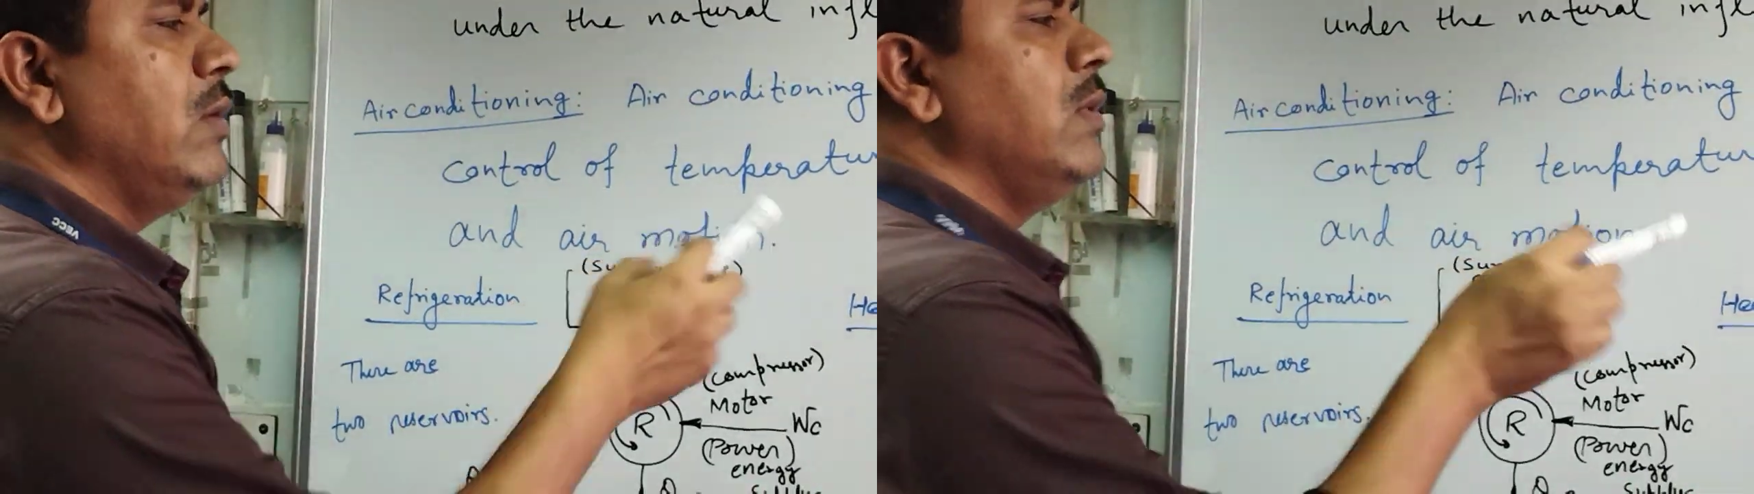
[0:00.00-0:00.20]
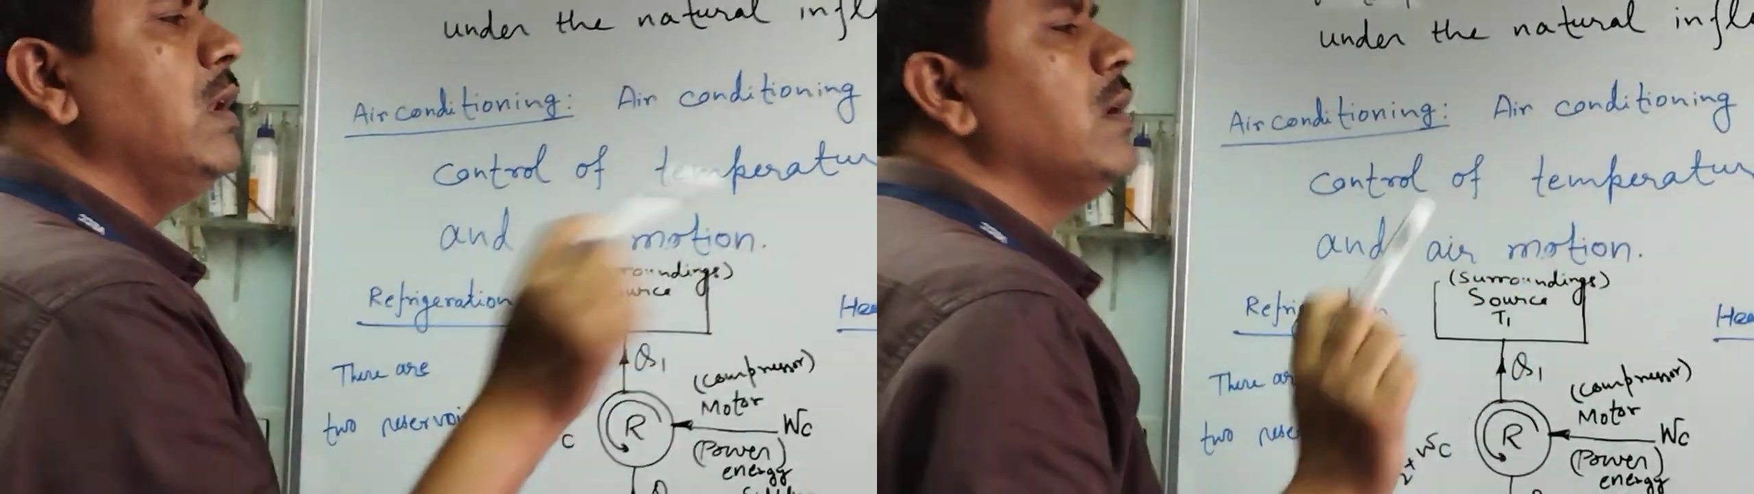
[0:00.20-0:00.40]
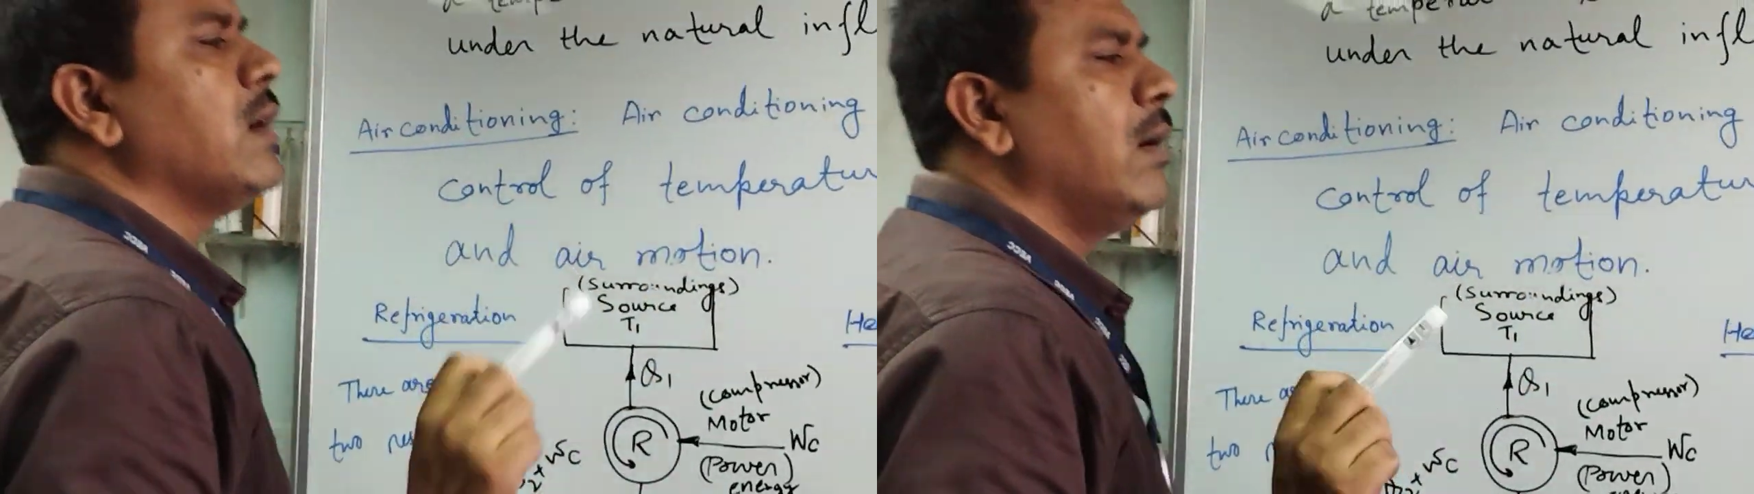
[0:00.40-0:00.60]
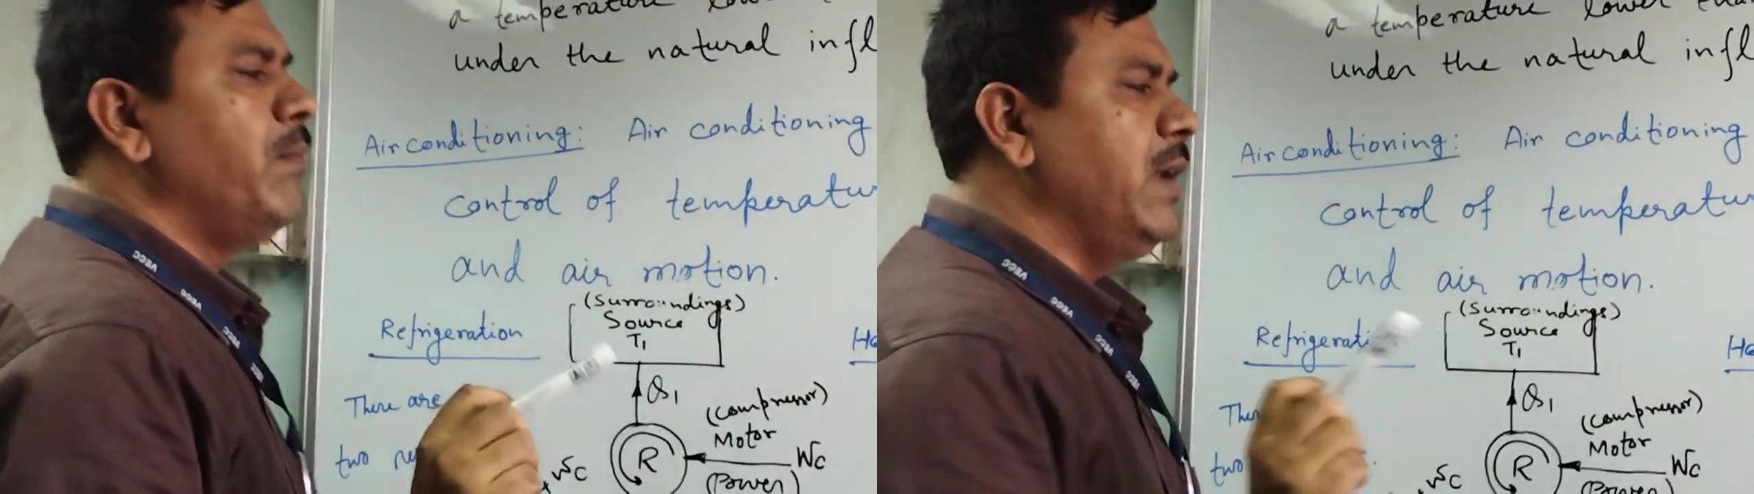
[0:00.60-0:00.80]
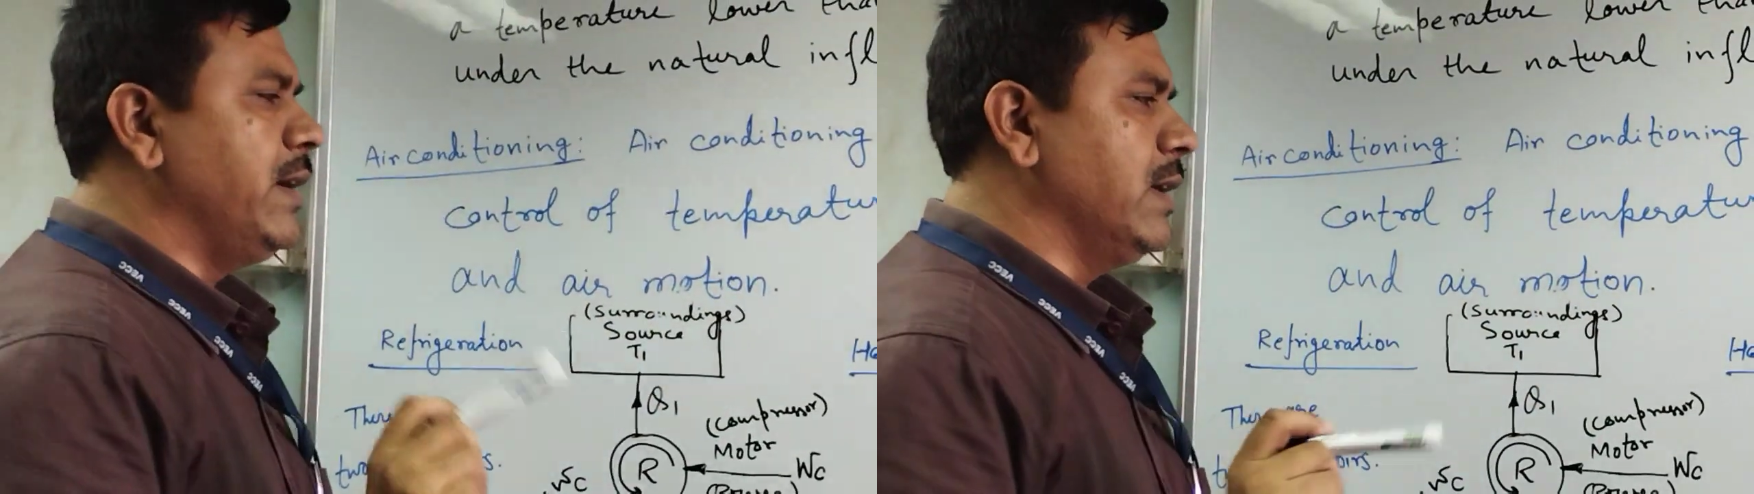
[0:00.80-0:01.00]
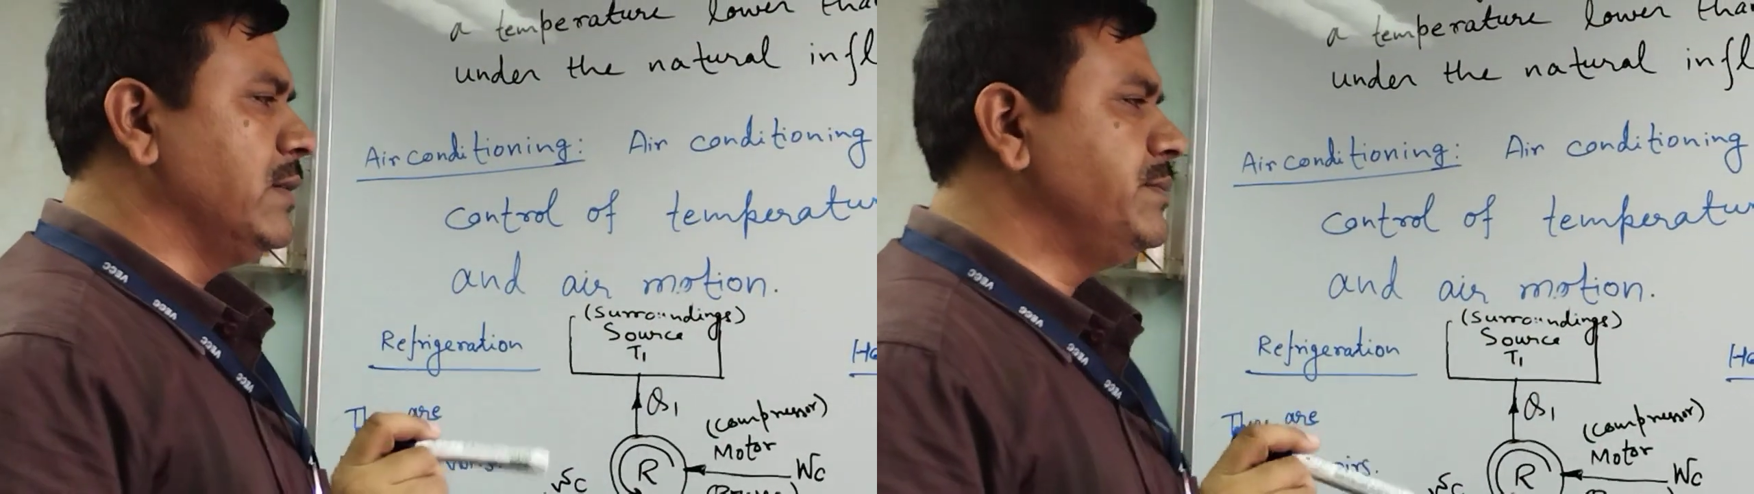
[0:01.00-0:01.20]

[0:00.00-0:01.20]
will completed.